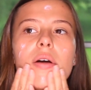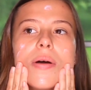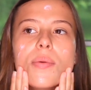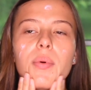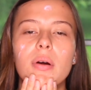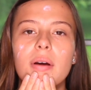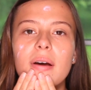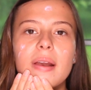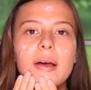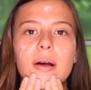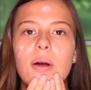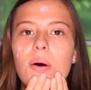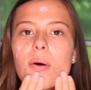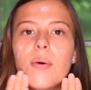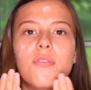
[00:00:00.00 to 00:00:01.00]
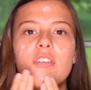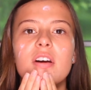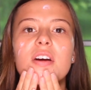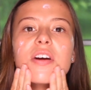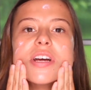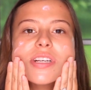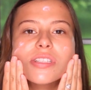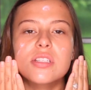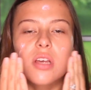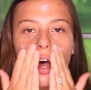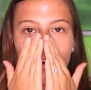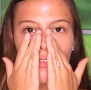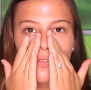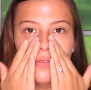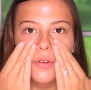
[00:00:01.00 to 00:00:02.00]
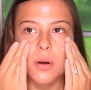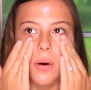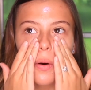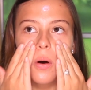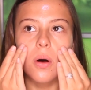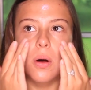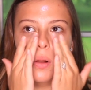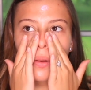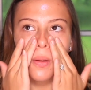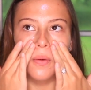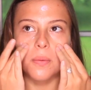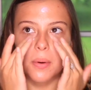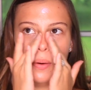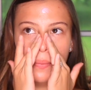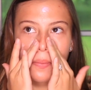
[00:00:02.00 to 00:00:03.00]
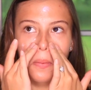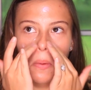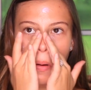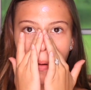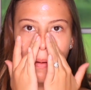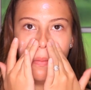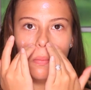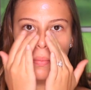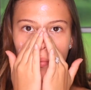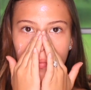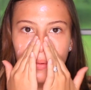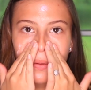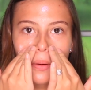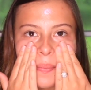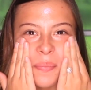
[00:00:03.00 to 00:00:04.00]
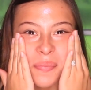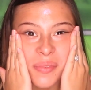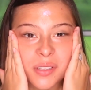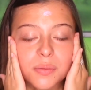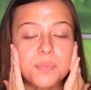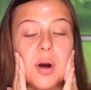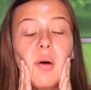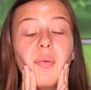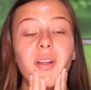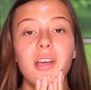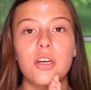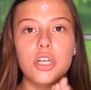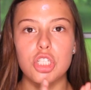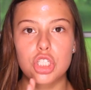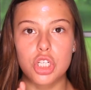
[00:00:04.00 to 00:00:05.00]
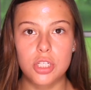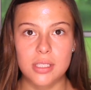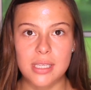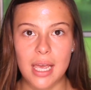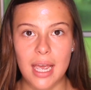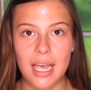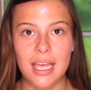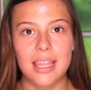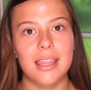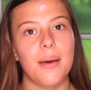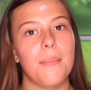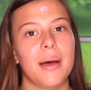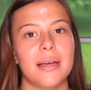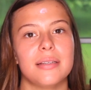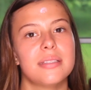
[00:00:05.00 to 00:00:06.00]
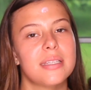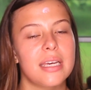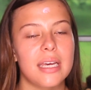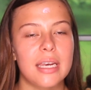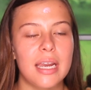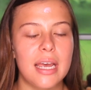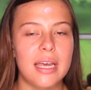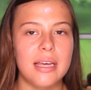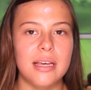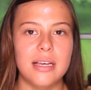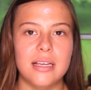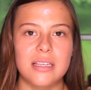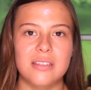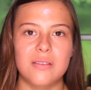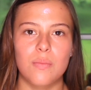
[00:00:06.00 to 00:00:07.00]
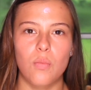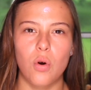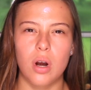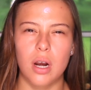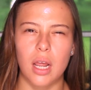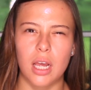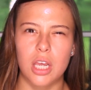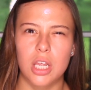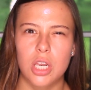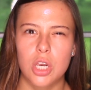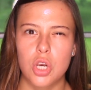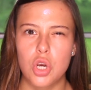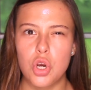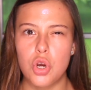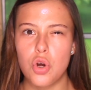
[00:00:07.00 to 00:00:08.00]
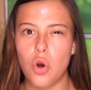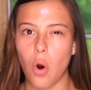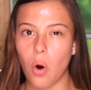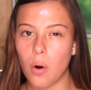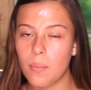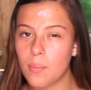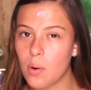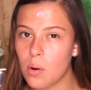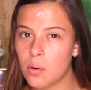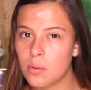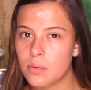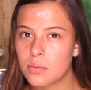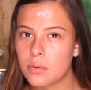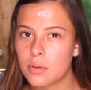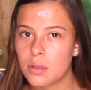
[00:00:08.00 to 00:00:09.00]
And we're gonna go very soft all over. It's probably good to say that my skin is more like normal.